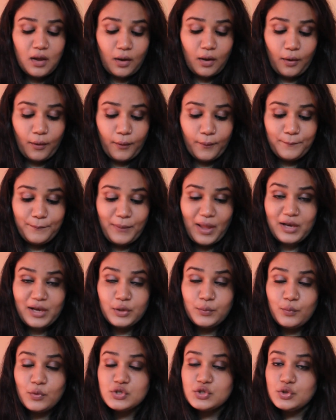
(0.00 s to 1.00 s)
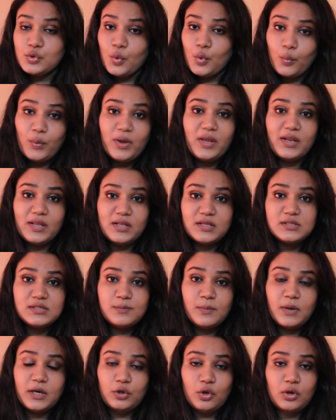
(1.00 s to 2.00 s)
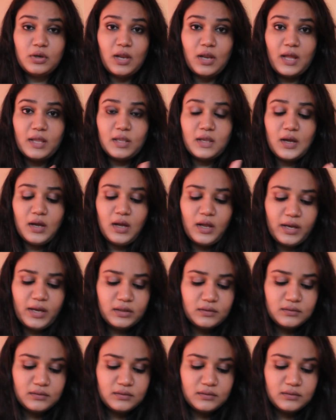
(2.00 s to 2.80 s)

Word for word: um, palette was nowhere else but on Nykaa,